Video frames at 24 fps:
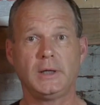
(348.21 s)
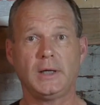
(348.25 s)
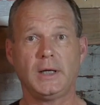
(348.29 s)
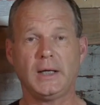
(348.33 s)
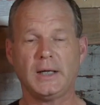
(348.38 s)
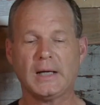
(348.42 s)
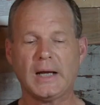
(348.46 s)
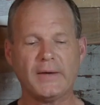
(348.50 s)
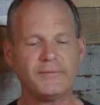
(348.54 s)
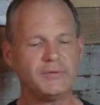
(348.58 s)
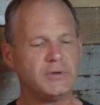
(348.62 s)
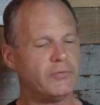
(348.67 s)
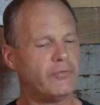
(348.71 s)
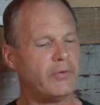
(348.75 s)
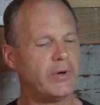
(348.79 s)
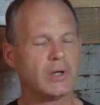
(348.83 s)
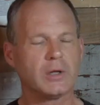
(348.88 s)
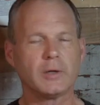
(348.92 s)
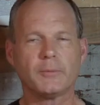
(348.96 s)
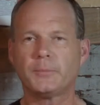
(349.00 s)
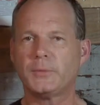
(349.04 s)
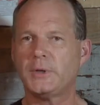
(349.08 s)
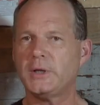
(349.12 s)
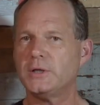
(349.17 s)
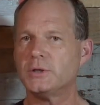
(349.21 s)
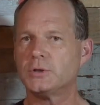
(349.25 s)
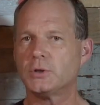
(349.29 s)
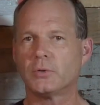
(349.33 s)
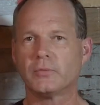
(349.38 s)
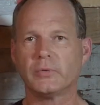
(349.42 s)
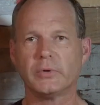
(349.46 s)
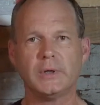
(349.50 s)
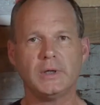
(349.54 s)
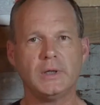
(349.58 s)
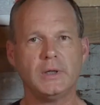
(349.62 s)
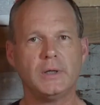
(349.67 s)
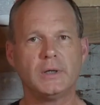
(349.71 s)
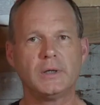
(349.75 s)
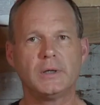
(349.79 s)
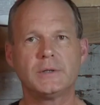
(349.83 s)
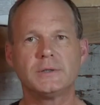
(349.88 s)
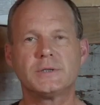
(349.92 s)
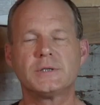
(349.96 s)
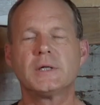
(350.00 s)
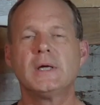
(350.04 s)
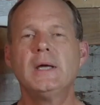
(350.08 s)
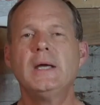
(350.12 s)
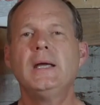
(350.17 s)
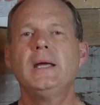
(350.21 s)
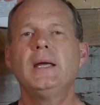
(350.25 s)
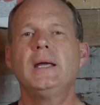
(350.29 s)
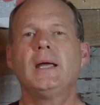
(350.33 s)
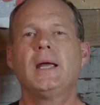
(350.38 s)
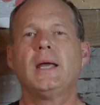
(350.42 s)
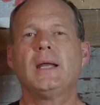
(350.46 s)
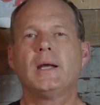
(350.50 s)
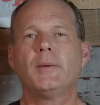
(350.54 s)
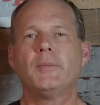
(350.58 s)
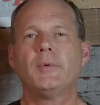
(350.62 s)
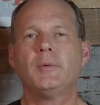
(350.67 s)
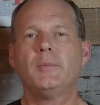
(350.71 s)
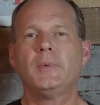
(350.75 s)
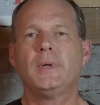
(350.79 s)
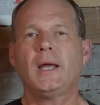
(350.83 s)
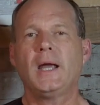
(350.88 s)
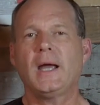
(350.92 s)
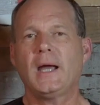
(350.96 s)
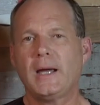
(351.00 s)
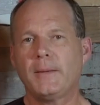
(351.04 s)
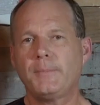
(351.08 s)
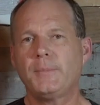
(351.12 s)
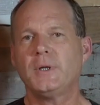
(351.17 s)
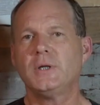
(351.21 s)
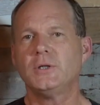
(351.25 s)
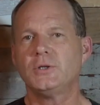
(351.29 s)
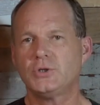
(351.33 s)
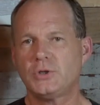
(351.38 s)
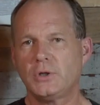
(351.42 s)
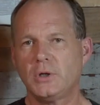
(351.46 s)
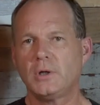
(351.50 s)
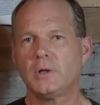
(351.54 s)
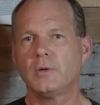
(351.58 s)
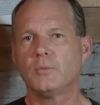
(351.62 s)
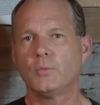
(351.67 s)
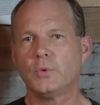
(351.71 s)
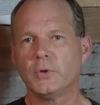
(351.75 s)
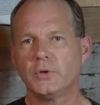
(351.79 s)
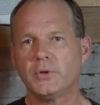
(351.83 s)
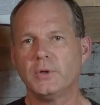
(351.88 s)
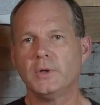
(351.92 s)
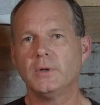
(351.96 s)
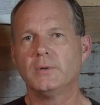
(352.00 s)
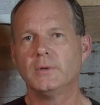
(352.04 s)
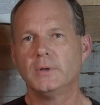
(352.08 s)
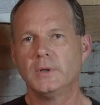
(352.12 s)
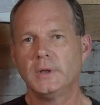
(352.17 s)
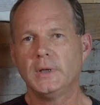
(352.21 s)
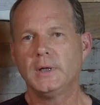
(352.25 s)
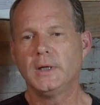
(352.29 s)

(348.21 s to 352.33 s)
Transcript: and I've developed these over the years, and I'm going to be happy to share them with you.